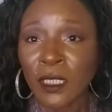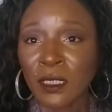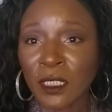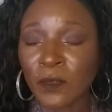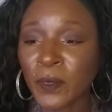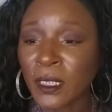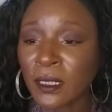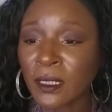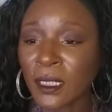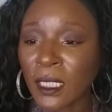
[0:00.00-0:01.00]
just put
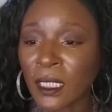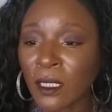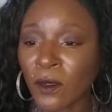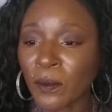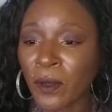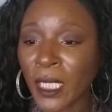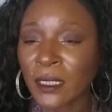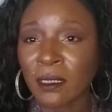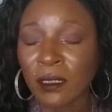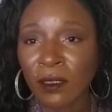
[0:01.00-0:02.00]
the CEO
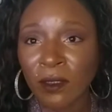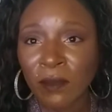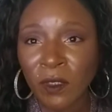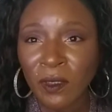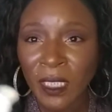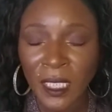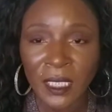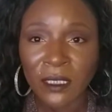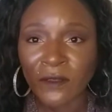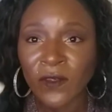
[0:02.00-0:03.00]
Brightening Serum on
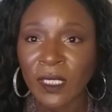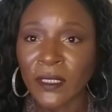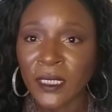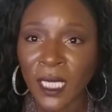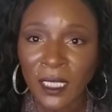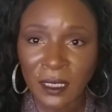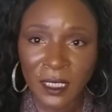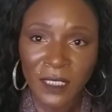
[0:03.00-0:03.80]
and it's very nice.